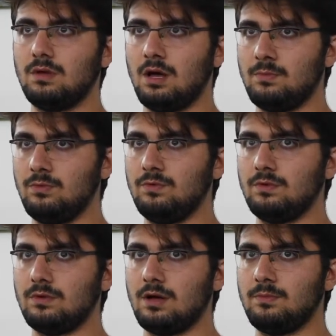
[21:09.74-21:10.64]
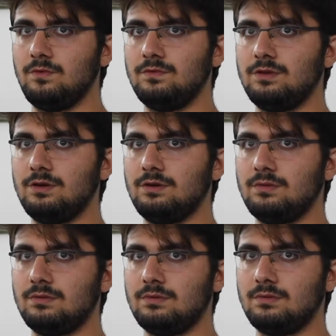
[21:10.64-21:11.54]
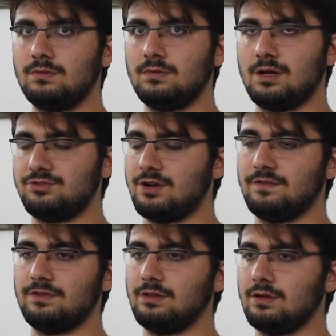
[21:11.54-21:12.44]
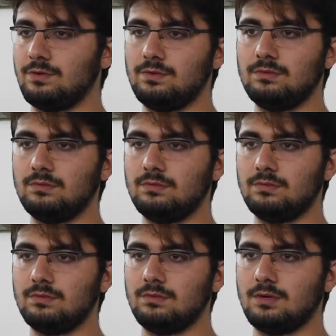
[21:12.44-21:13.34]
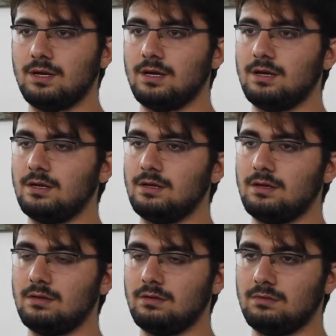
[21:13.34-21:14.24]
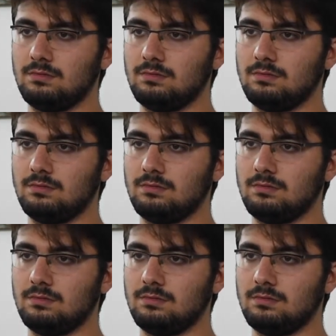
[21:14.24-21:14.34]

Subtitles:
I moved here. I traveled alone, and I